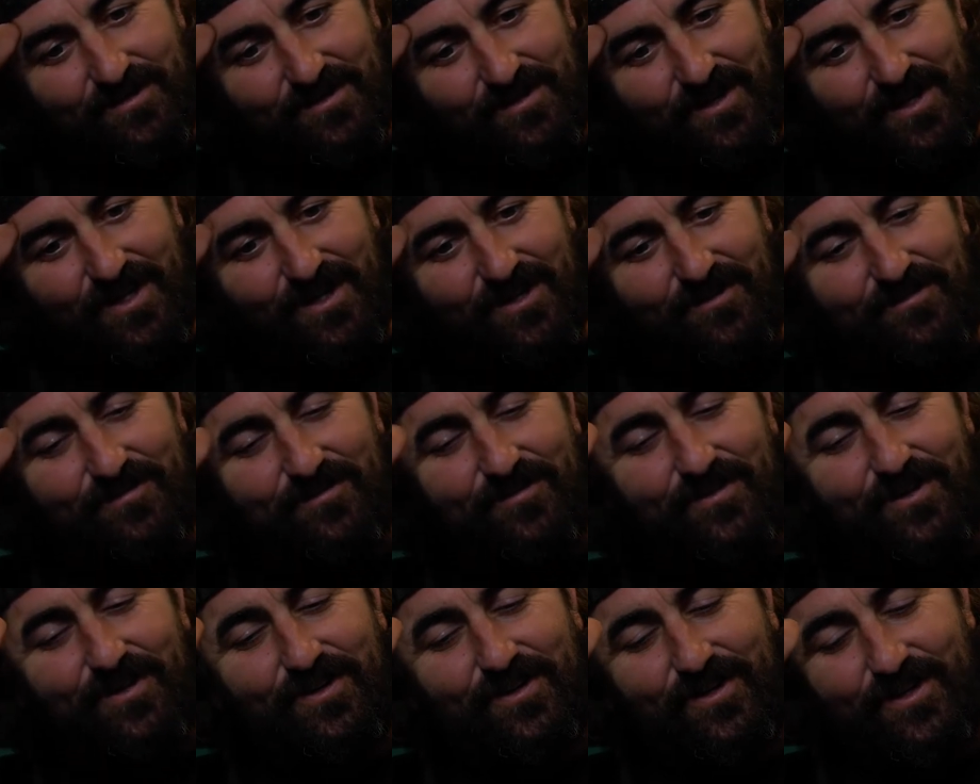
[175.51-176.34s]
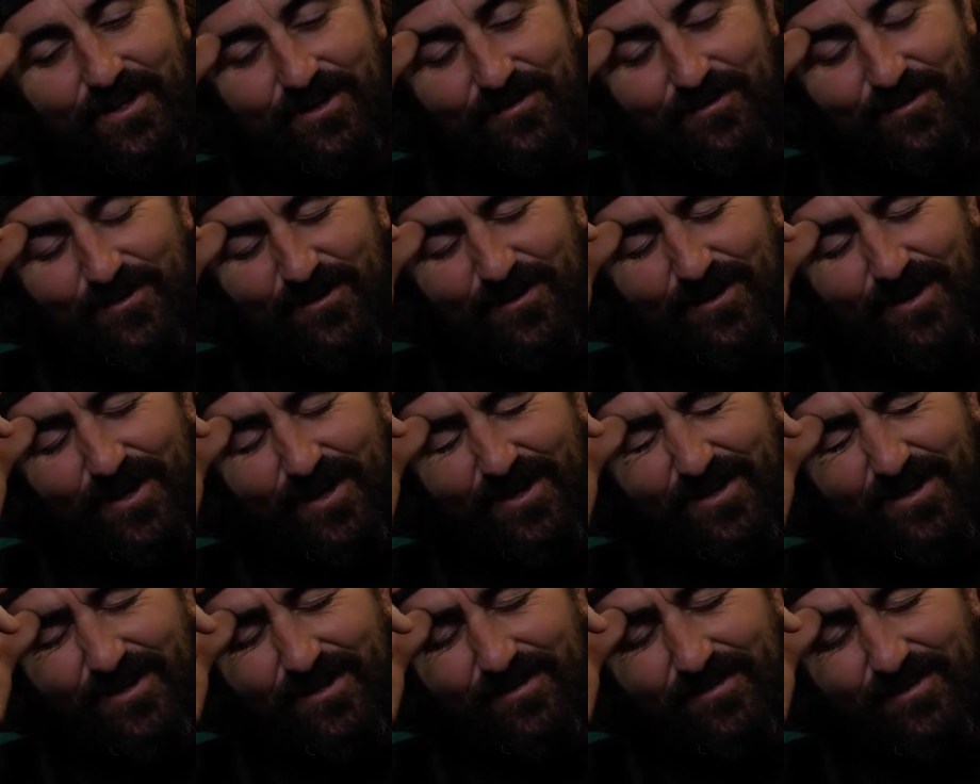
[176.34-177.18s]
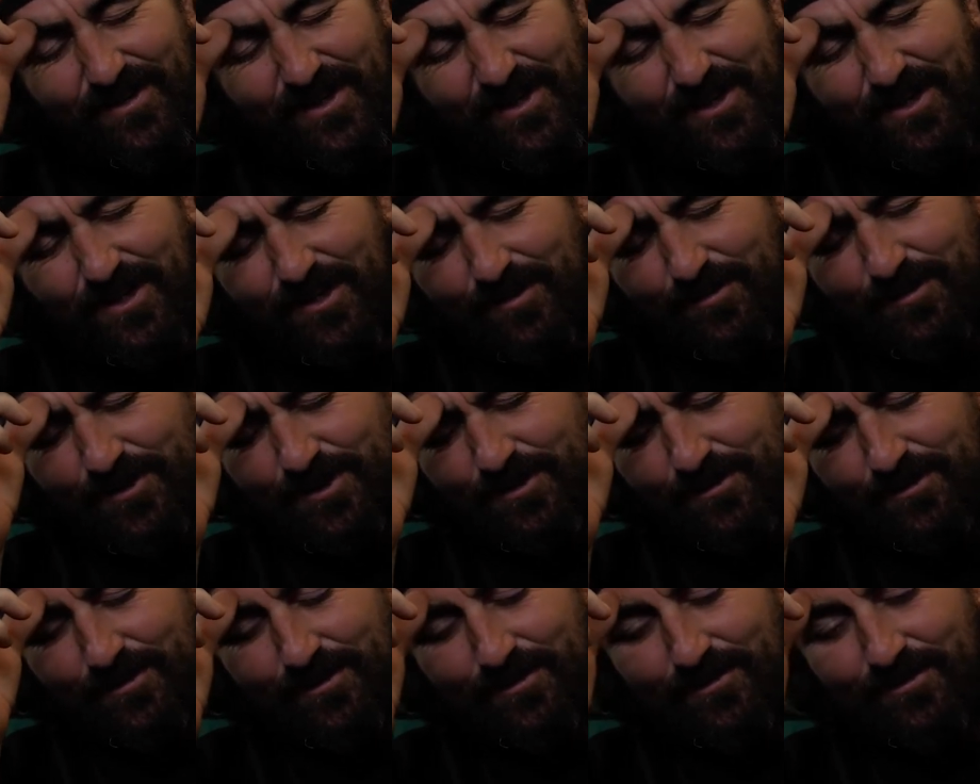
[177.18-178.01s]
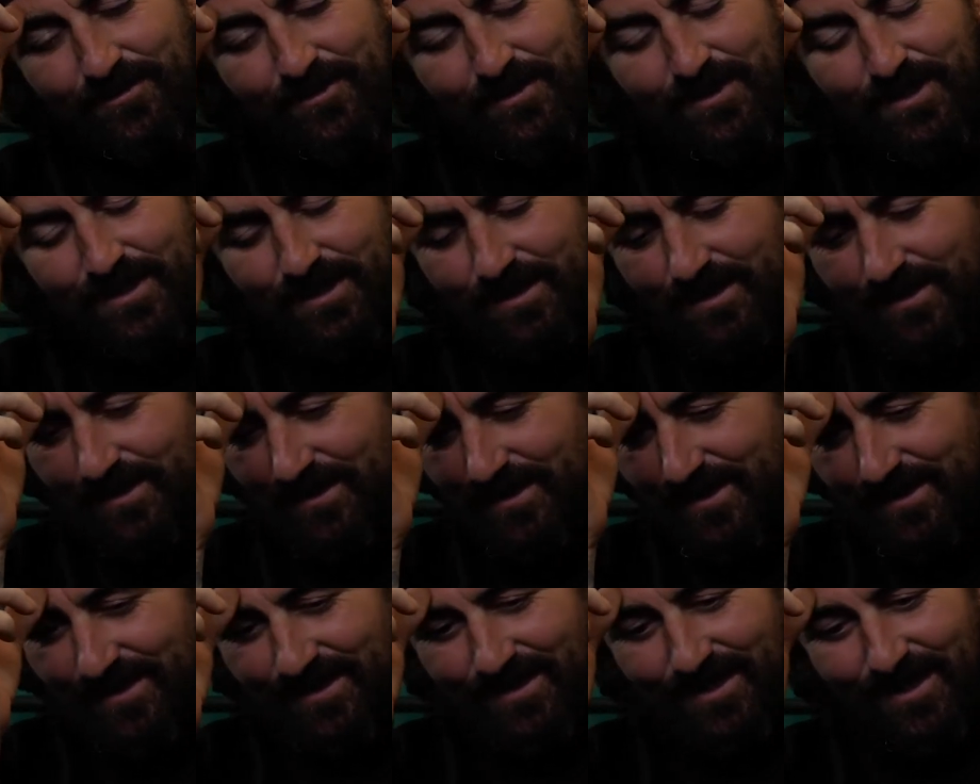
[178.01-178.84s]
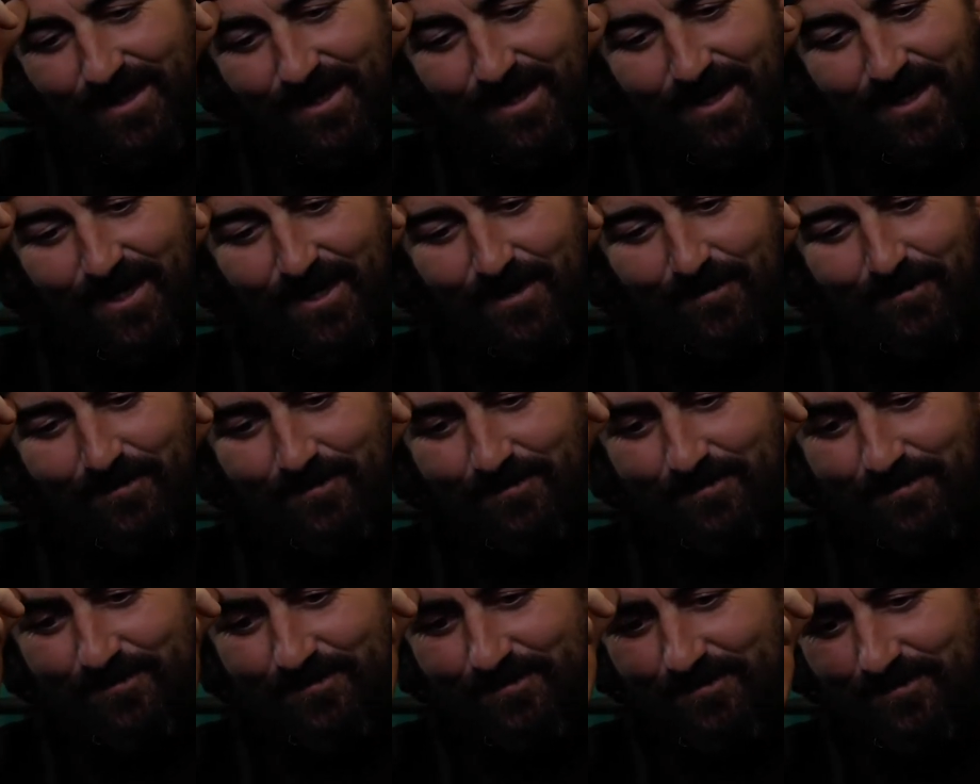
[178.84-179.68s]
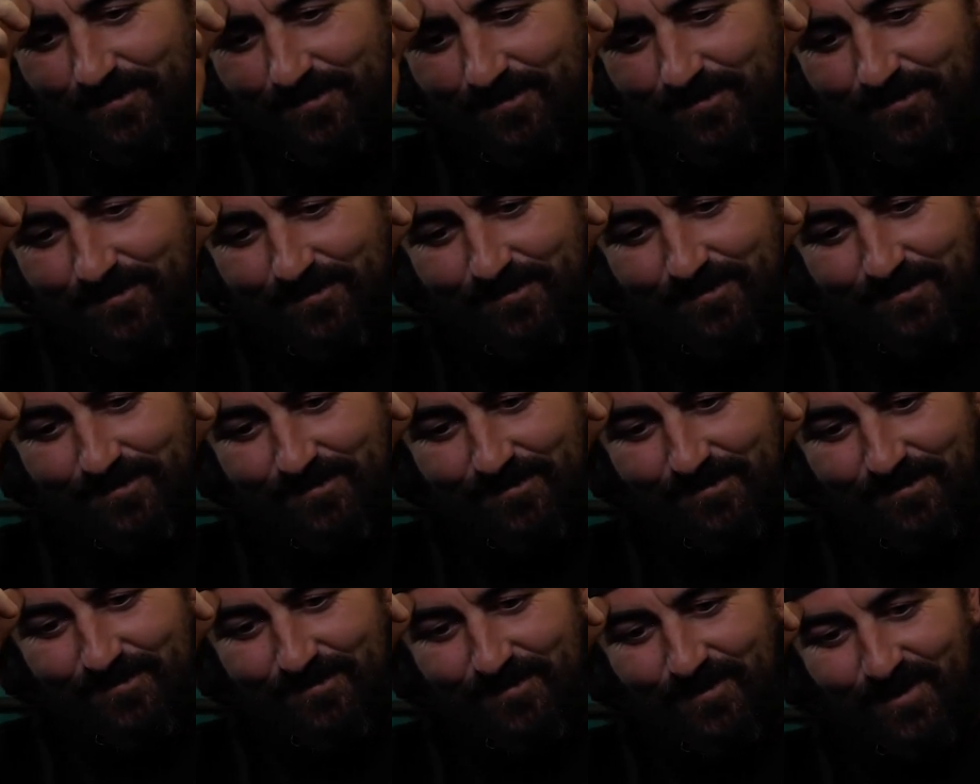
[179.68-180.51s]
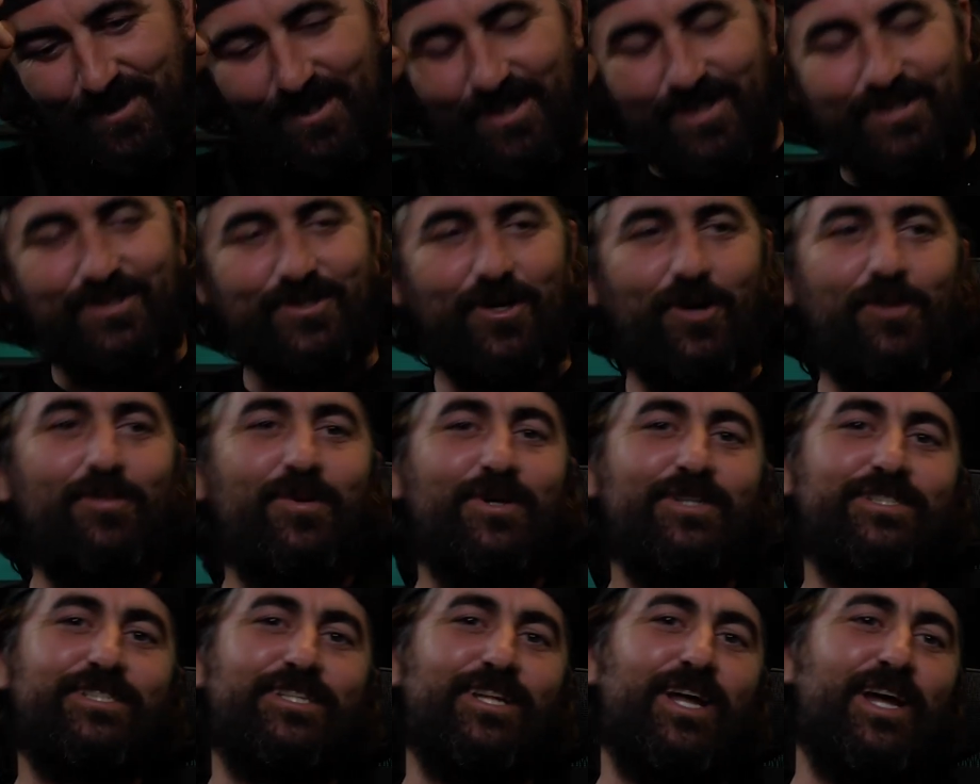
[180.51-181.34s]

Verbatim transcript: like a feeling of creativity comes through um, it's almost